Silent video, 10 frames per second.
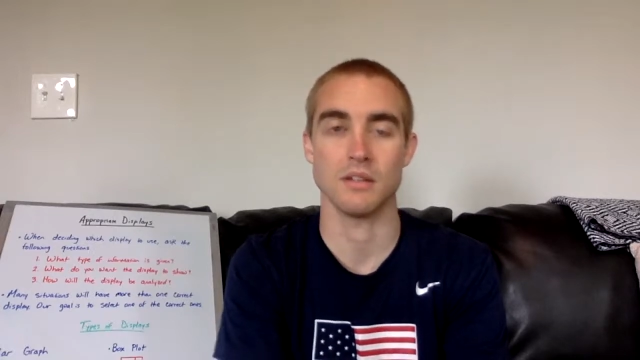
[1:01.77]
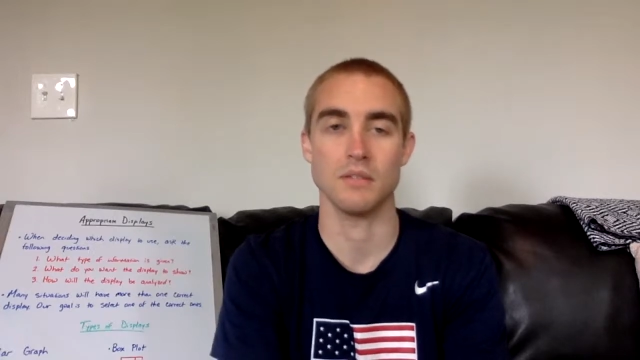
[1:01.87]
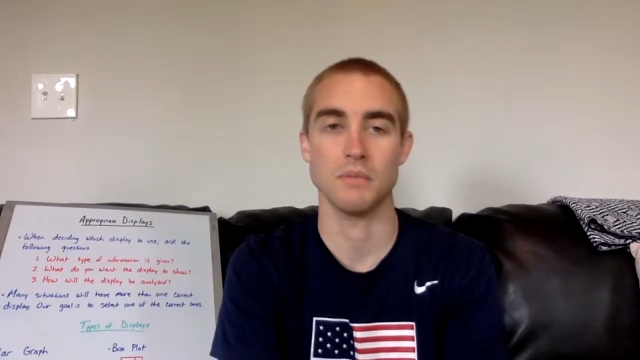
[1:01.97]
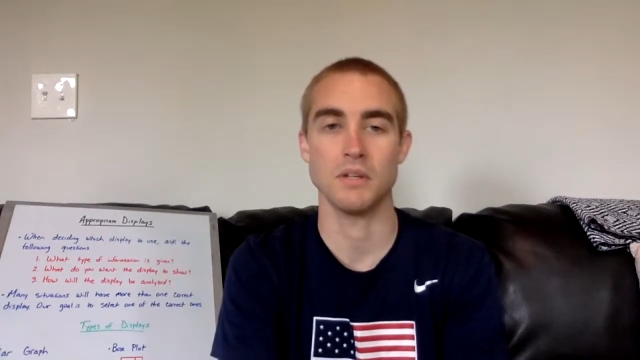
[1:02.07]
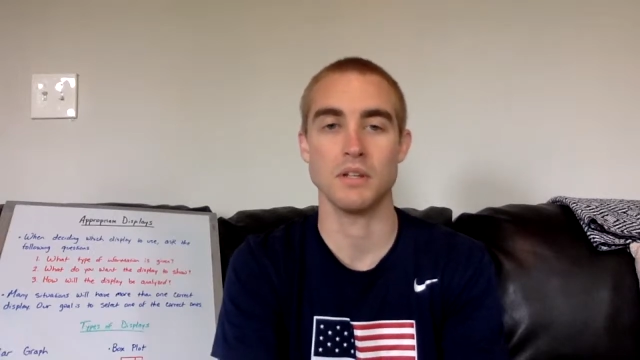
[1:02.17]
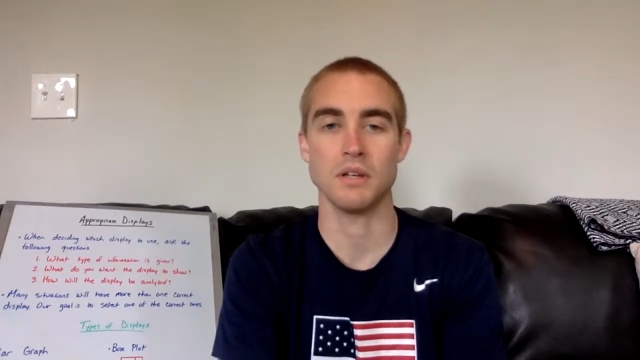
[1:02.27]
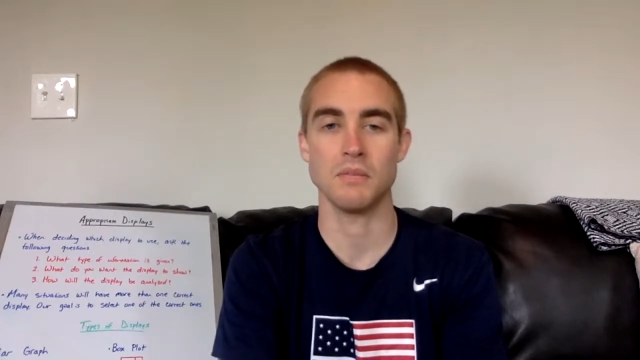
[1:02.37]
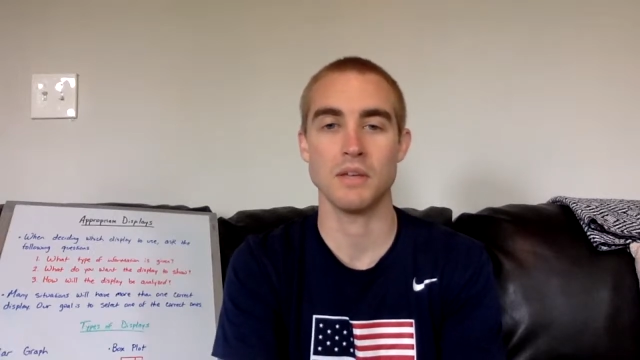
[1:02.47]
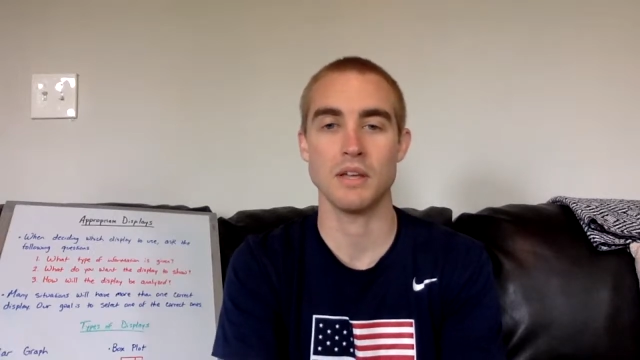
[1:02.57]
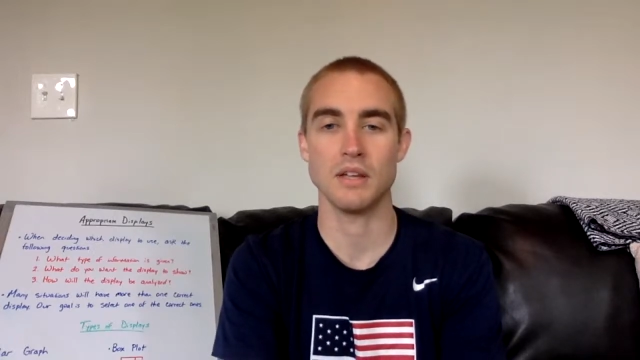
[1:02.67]
Monday,
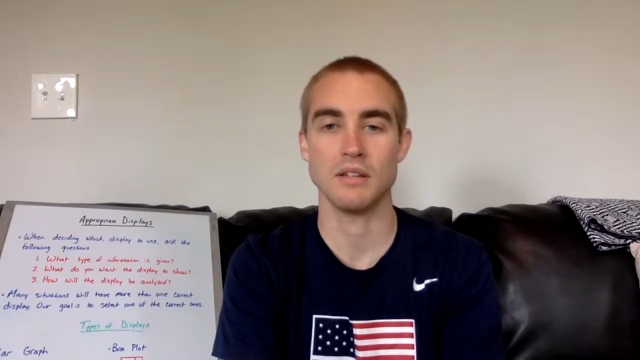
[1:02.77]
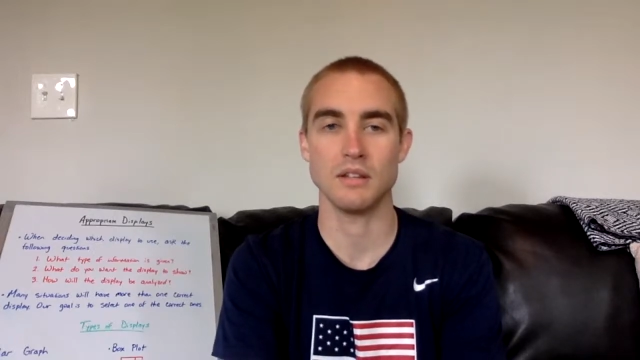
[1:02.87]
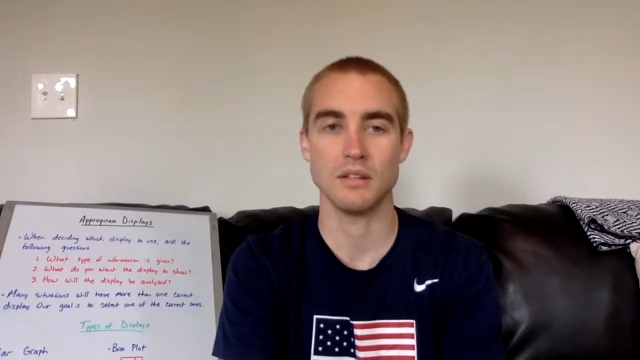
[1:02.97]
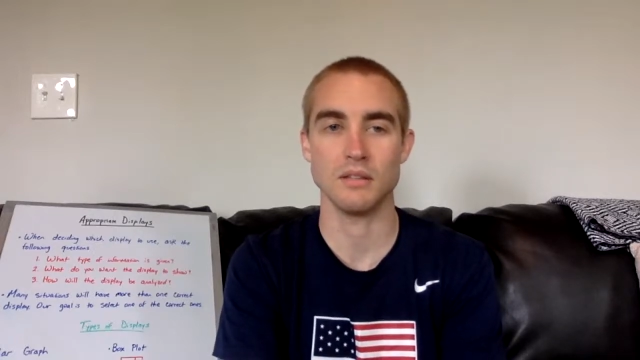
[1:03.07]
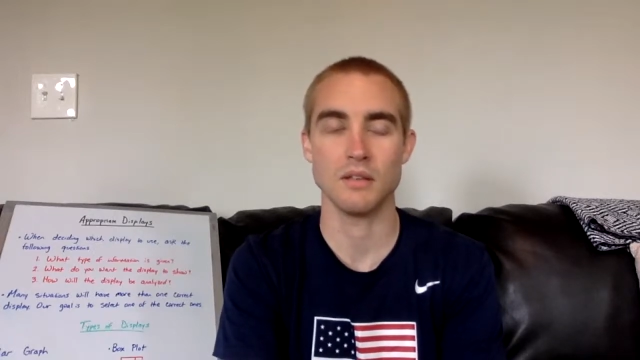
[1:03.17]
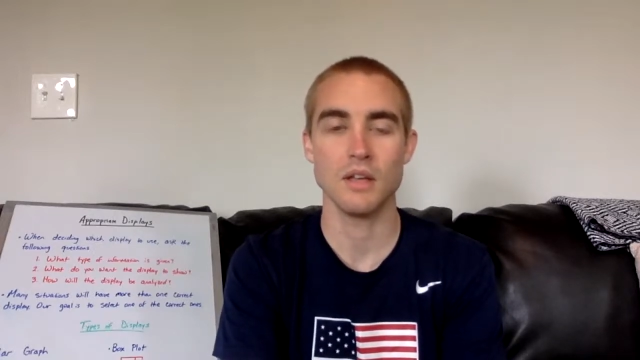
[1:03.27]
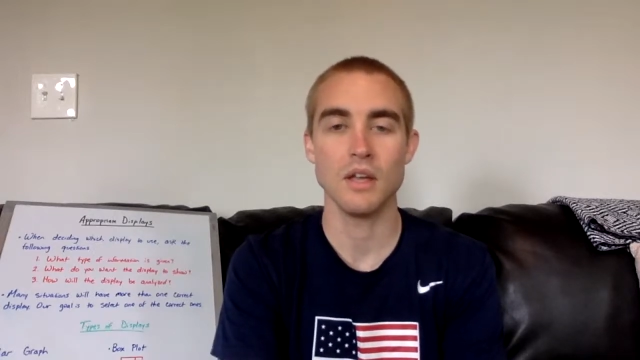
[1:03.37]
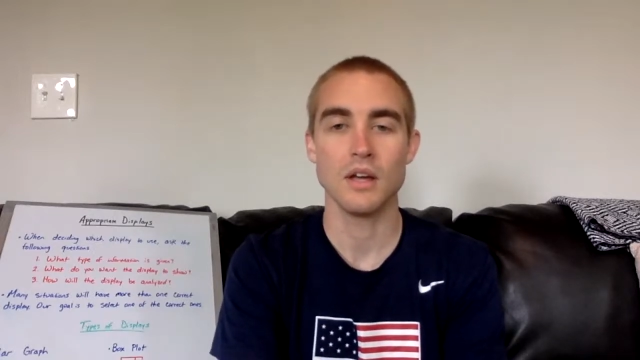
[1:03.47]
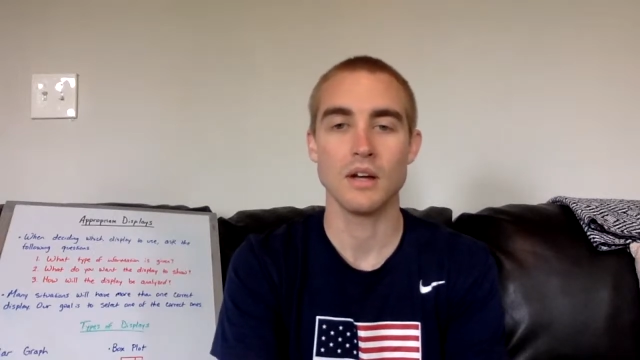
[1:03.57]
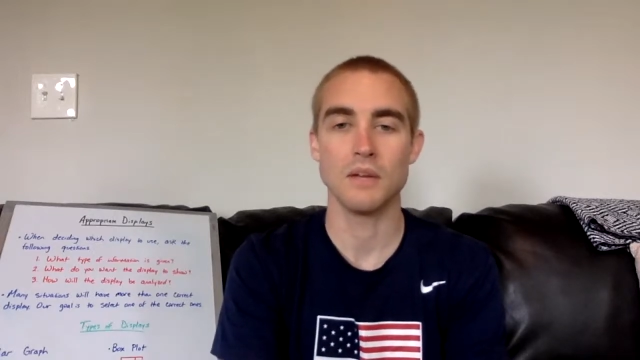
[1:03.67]
May
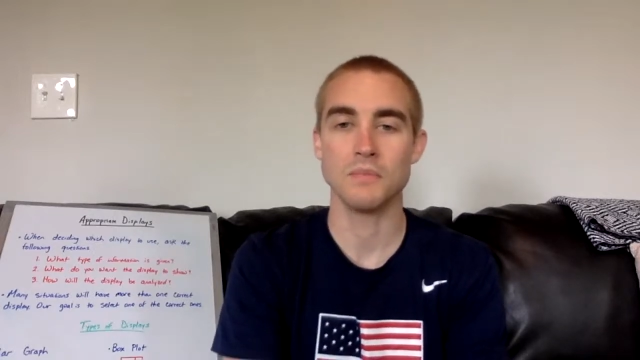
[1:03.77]
18th.